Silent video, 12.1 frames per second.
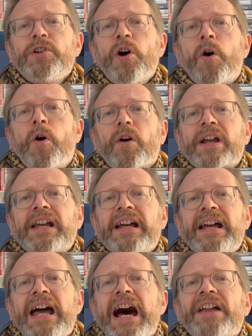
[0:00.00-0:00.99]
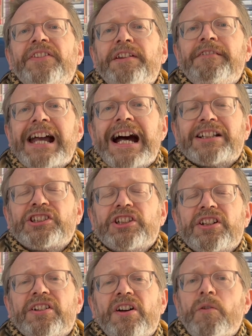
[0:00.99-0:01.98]
York, and the
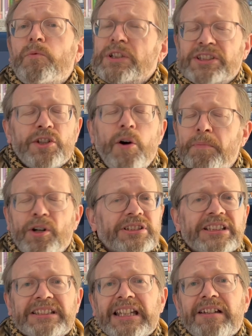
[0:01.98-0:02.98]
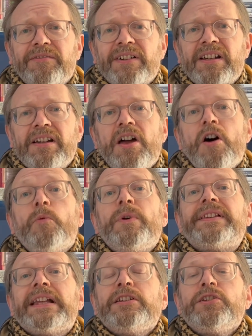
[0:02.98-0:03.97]
reaction was not positive,
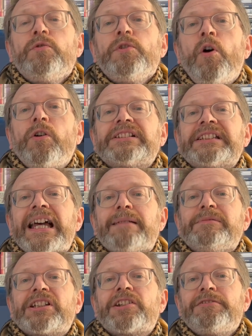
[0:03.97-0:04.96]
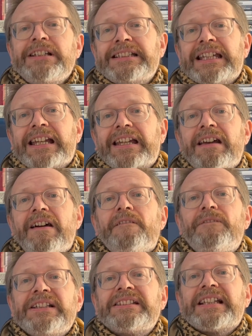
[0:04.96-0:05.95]
with the New York Times critic
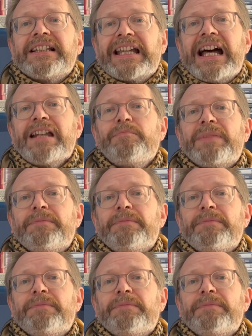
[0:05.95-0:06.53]
Vincent Canby